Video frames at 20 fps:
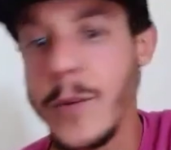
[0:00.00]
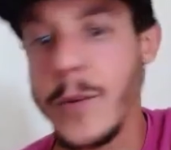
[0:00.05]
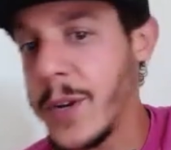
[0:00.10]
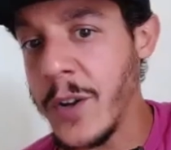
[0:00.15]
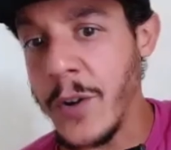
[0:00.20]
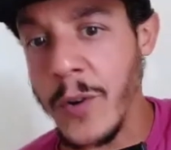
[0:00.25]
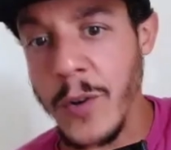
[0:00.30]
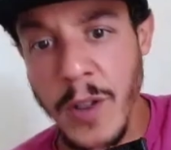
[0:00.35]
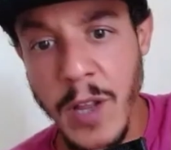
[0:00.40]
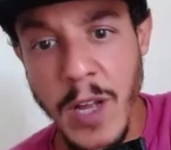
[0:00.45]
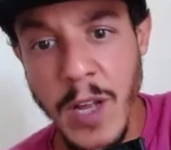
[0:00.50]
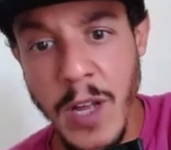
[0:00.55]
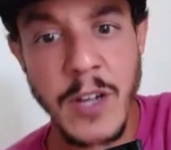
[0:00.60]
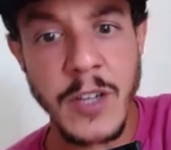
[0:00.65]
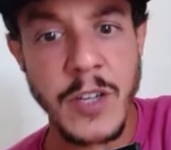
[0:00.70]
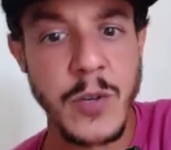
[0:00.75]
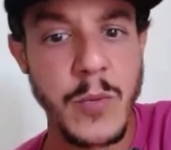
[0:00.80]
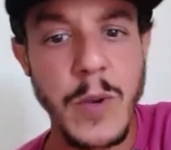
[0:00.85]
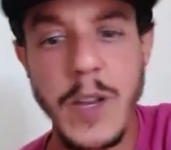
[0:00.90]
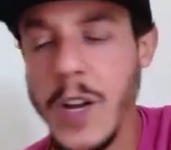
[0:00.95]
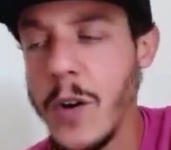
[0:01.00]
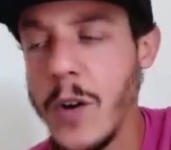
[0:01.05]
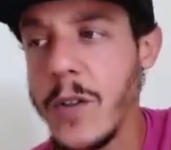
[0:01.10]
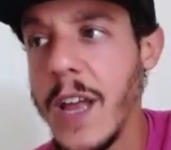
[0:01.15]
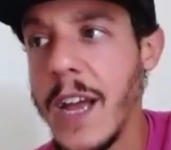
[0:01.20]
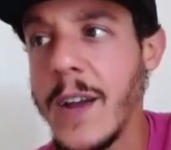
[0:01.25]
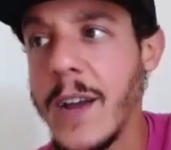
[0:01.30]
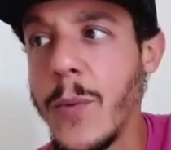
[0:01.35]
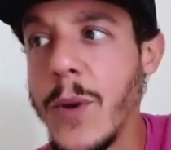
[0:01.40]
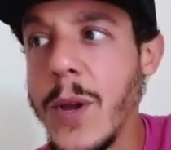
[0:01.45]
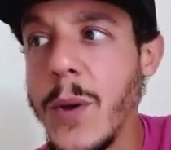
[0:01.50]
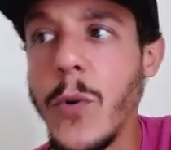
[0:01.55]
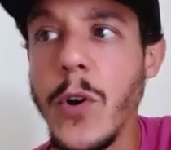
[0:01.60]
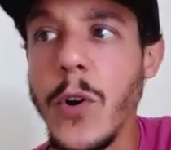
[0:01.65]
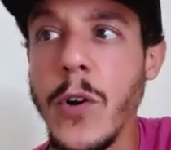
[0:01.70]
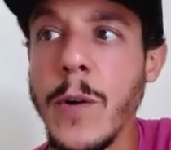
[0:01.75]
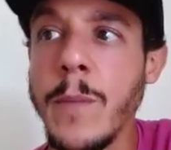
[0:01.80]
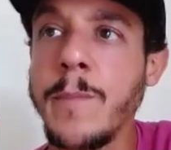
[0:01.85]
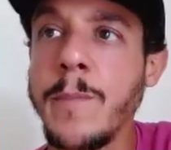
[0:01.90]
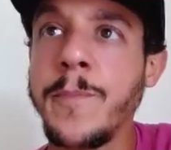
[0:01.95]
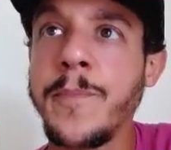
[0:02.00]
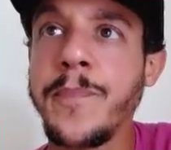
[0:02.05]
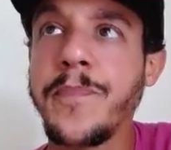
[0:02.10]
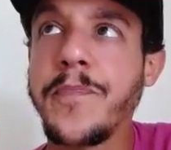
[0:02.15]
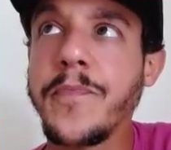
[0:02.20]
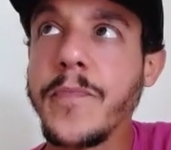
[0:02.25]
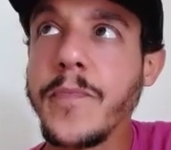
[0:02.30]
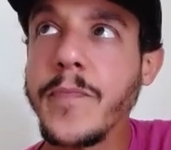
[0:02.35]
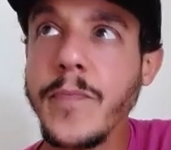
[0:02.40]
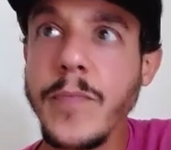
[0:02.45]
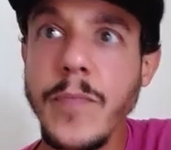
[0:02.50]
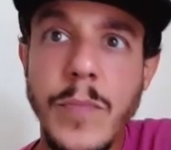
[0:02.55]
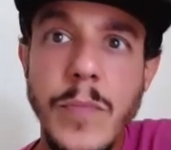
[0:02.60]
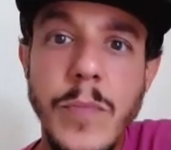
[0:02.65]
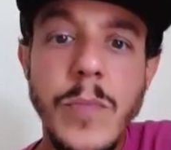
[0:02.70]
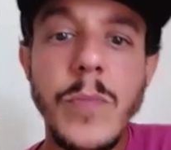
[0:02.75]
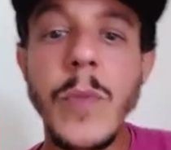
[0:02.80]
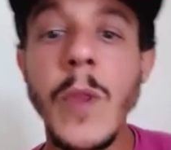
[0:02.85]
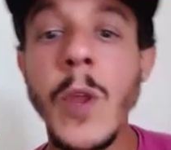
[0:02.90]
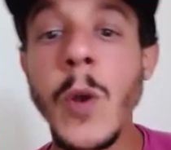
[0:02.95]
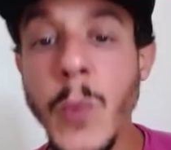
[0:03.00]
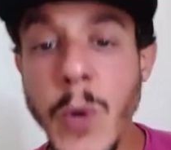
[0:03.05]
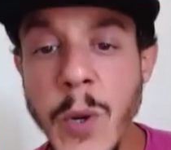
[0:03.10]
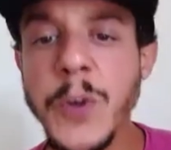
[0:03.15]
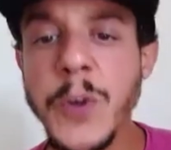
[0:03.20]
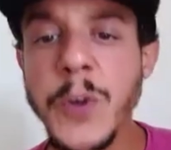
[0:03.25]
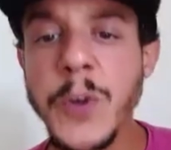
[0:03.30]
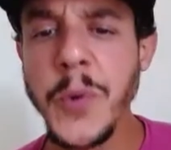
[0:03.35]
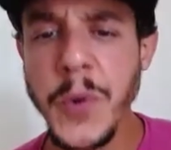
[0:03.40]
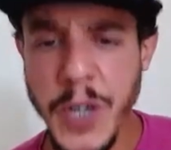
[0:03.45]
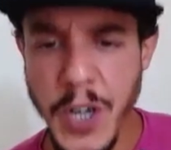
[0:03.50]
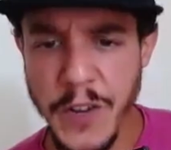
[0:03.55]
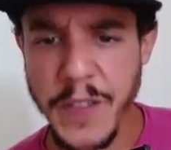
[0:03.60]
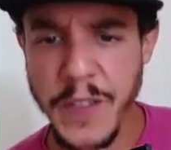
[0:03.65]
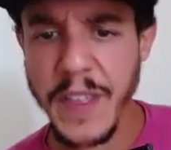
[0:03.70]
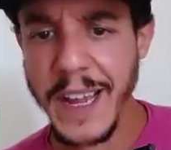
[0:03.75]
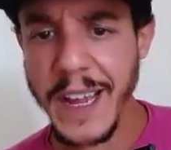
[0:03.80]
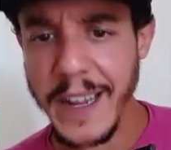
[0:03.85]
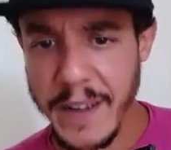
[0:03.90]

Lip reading: We'd go to lunch. We were doing our thing.